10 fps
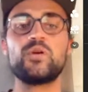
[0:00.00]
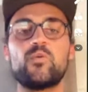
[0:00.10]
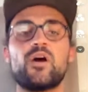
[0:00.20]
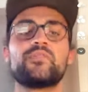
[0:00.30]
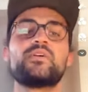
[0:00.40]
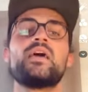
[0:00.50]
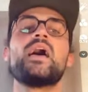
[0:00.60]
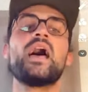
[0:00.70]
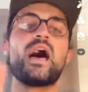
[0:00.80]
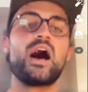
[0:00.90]
want
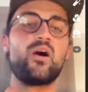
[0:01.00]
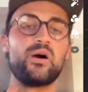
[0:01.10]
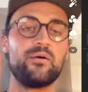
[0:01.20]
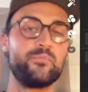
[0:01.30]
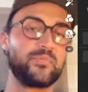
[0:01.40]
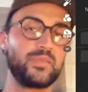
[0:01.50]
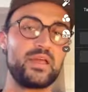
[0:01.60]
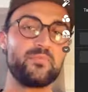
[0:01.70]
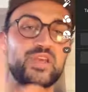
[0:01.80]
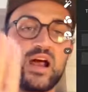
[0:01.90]
our
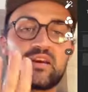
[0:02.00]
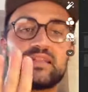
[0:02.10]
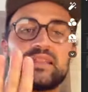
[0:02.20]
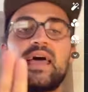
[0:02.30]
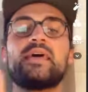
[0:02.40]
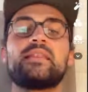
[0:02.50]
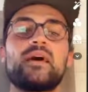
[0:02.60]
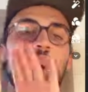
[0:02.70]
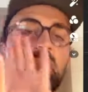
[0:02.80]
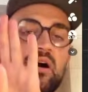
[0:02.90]
target, and
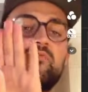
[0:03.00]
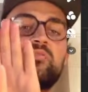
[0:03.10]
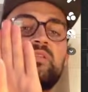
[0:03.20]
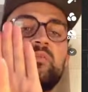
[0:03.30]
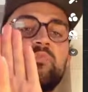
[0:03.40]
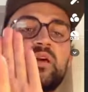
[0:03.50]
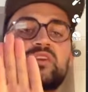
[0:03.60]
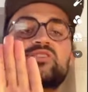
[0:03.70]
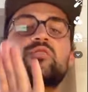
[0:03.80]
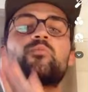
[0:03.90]
above the
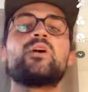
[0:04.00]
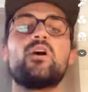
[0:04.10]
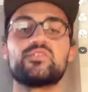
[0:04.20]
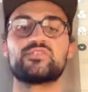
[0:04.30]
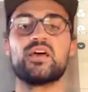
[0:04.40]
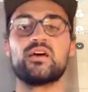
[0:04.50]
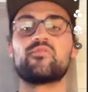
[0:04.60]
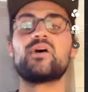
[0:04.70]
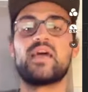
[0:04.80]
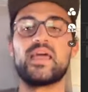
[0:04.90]
picture we also have
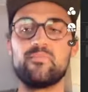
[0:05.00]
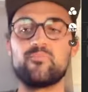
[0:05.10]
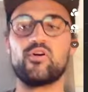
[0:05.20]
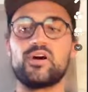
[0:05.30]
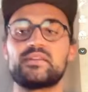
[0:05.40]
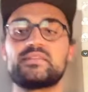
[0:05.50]
imported.